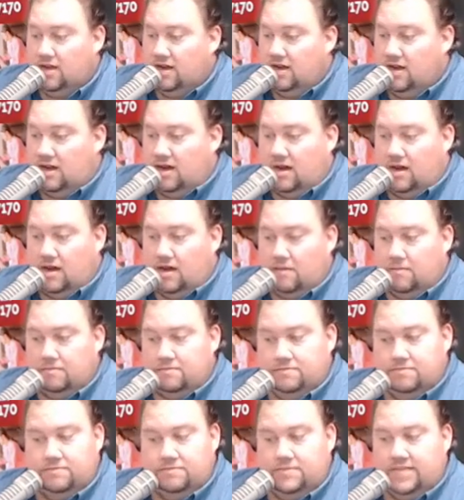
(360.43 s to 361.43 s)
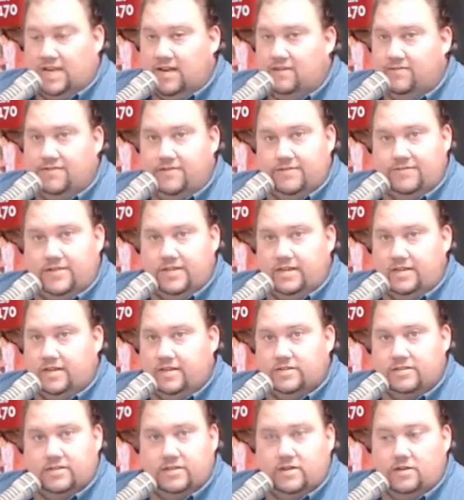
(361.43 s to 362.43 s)
10-15
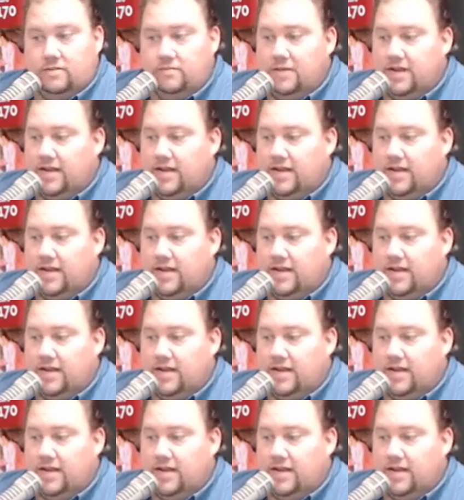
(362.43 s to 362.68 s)
years ago may